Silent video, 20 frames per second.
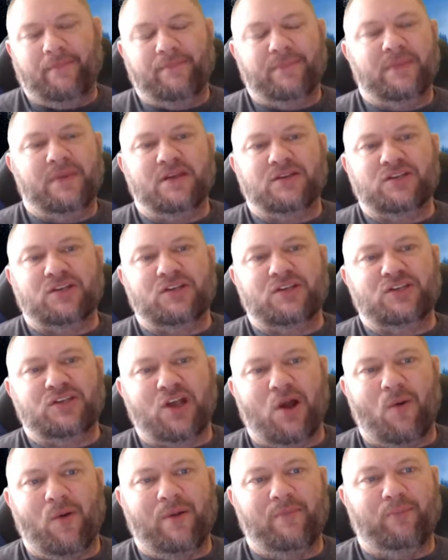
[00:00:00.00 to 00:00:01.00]
This is
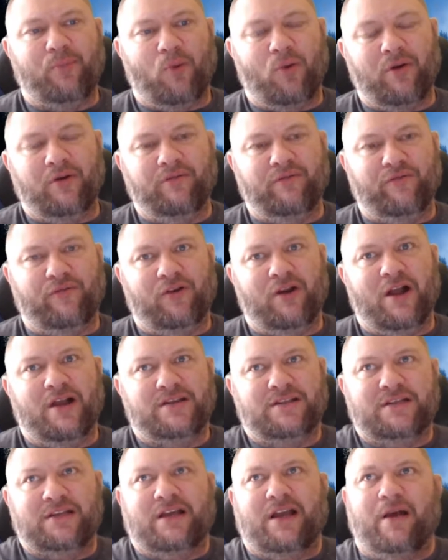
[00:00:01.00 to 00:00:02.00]
so important for
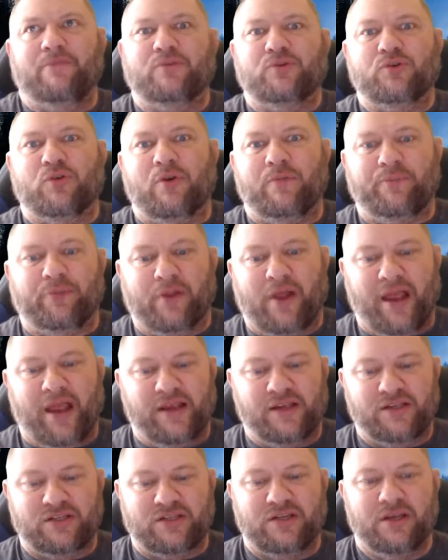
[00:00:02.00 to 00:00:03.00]
us to come to a
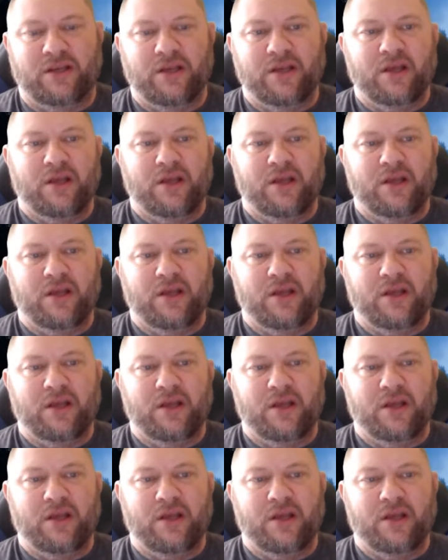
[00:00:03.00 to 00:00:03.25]
place